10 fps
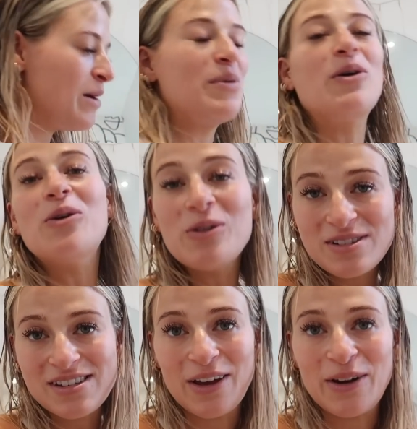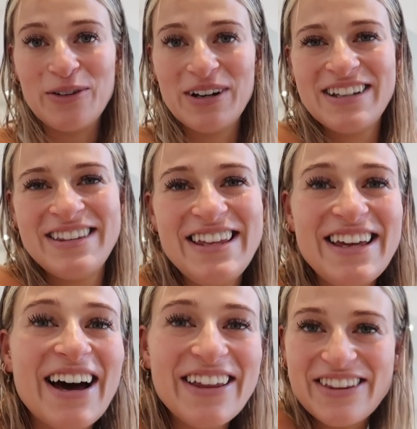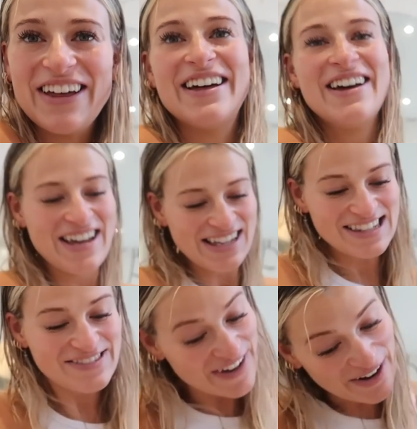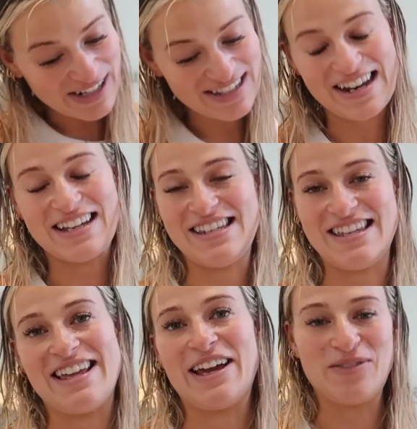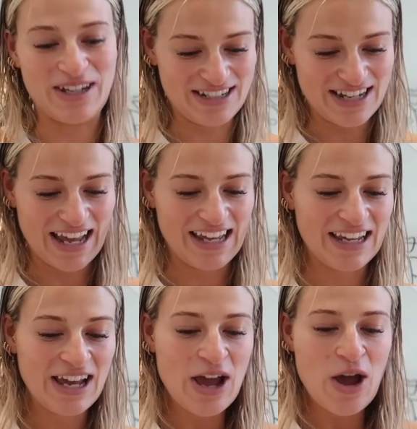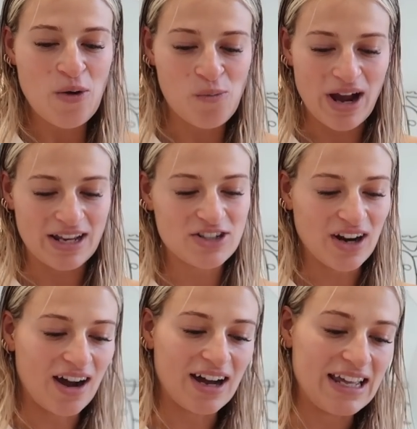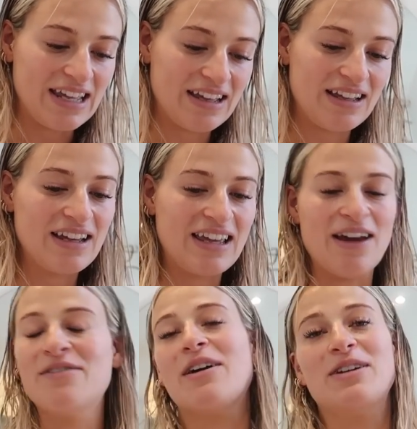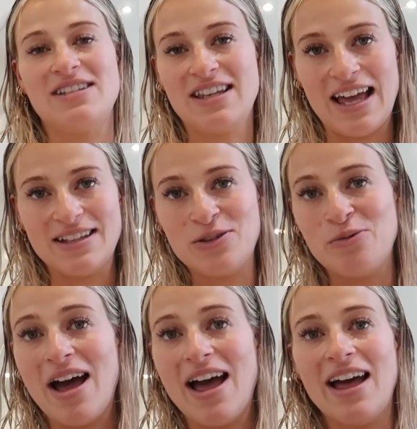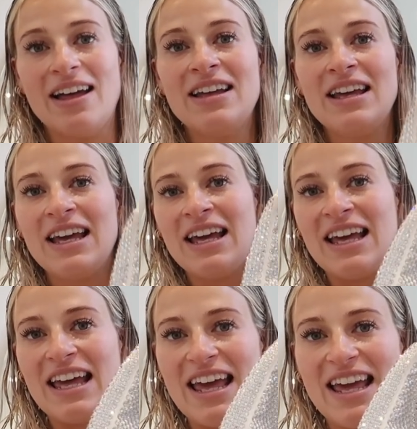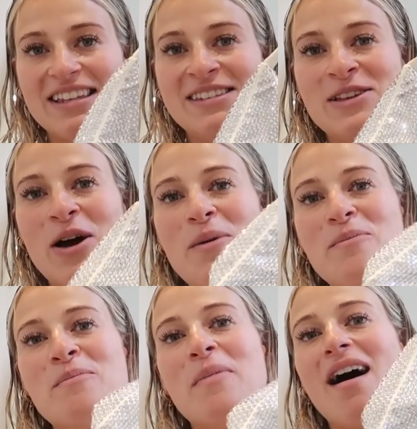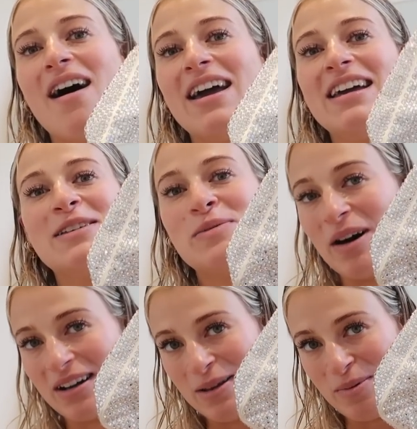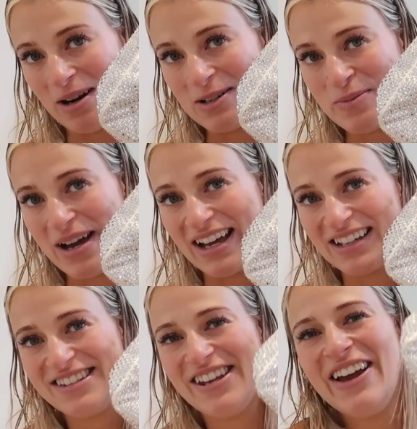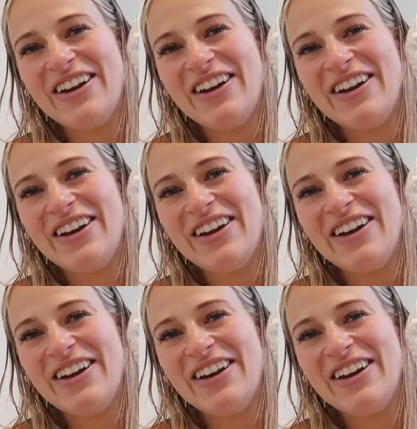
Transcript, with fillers: But also the other very snazzy thing I'm gonna take, which I get very scared to wear, is my sparkly Prada bag. So